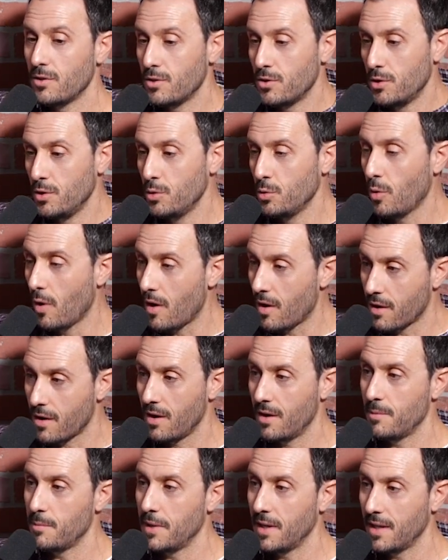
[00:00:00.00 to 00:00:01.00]
You all
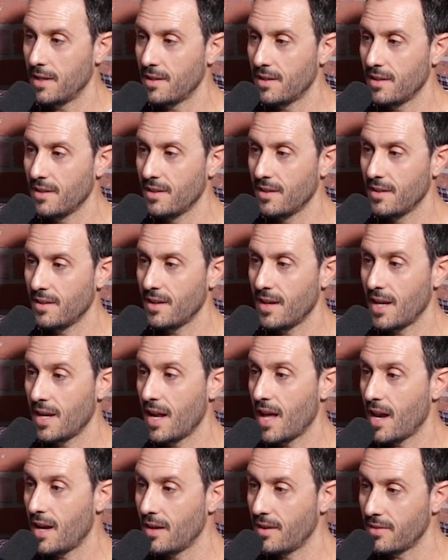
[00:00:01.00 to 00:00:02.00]
come in and
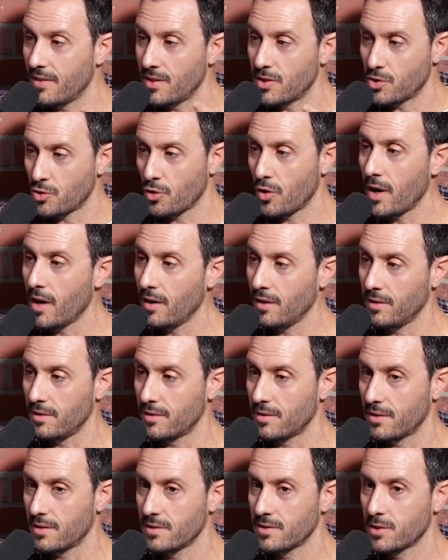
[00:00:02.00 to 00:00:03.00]
edit the
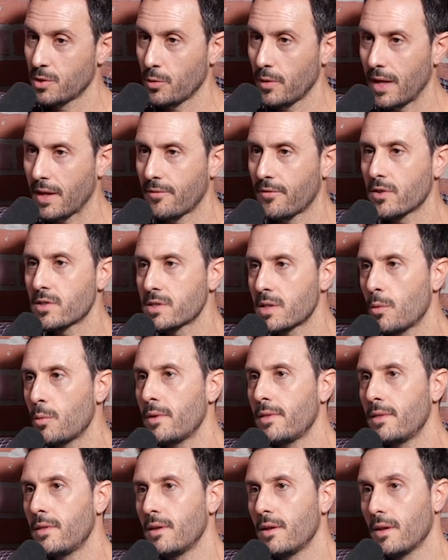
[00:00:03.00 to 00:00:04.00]
trailer. So like for
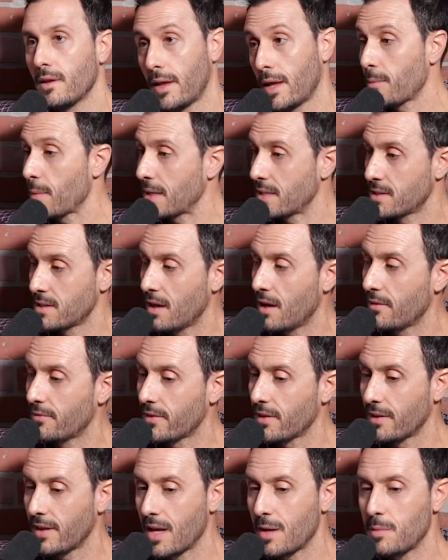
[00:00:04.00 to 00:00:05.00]
someone like myself, the
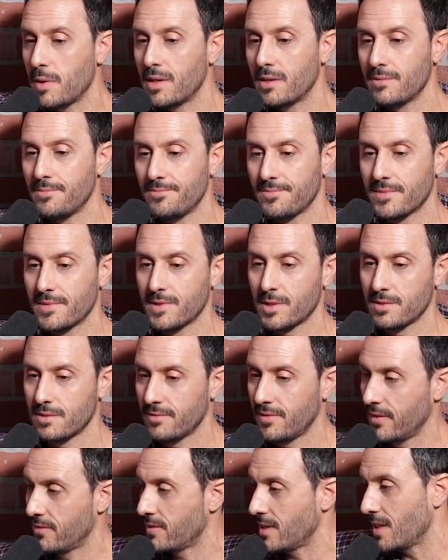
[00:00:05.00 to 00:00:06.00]
layman
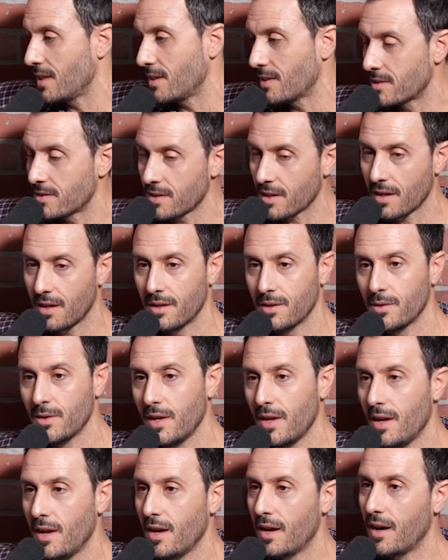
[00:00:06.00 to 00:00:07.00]
15 years ago,
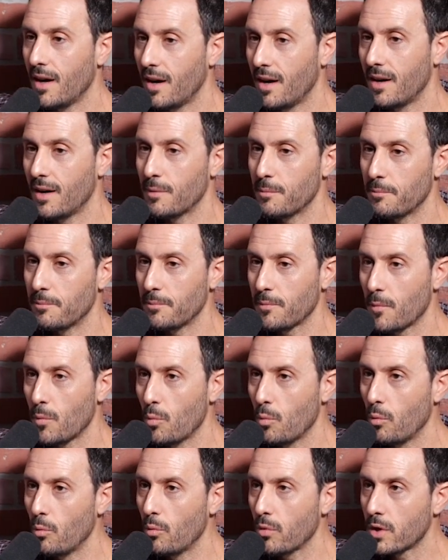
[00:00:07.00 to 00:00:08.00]

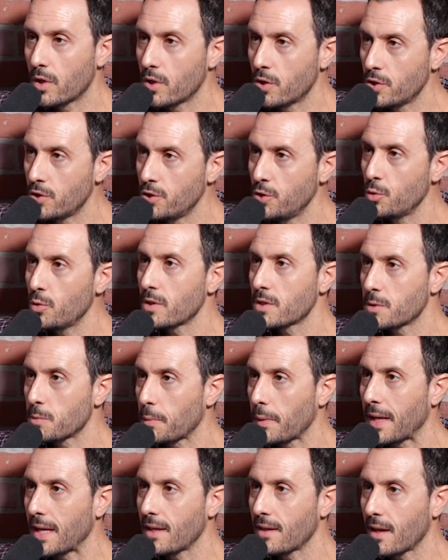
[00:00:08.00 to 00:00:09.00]
could you
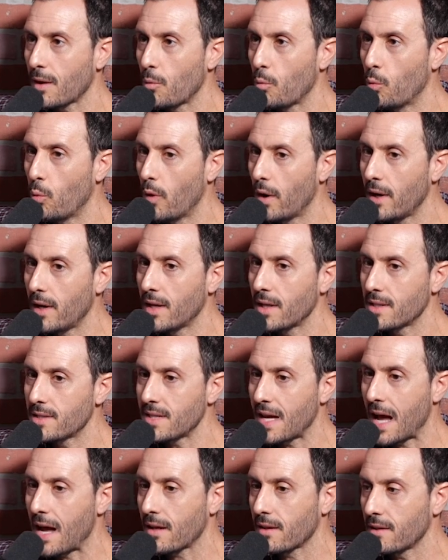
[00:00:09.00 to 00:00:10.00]
explain like what
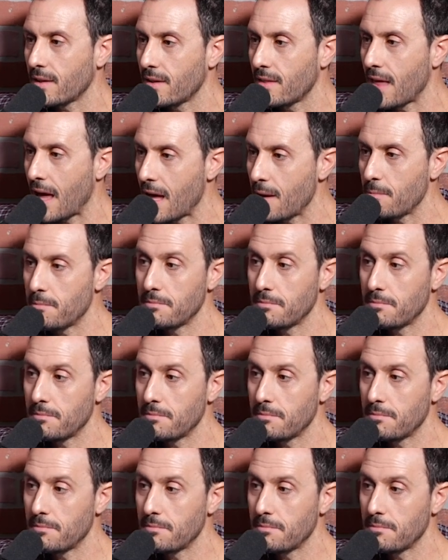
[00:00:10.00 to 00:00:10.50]
exactly that